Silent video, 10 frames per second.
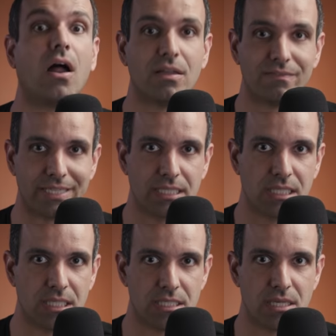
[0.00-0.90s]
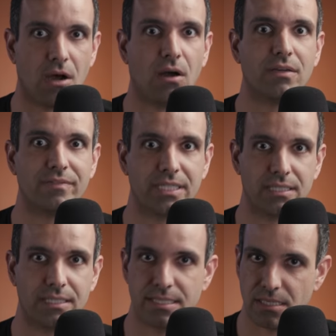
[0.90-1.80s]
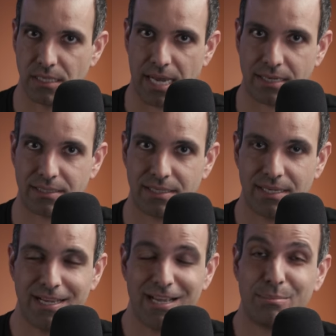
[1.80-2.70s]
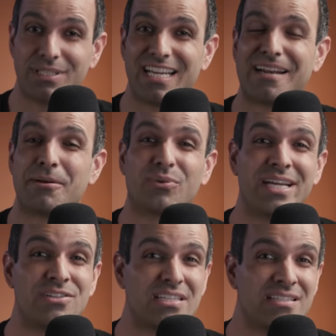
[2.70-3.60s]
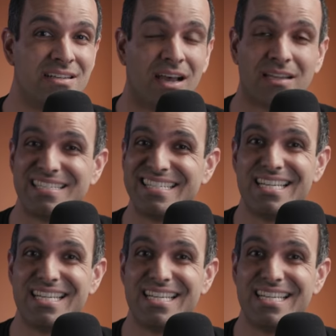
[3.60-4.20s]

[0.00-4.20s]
all of it, because all of it is a lot. But dynamic range is nuts,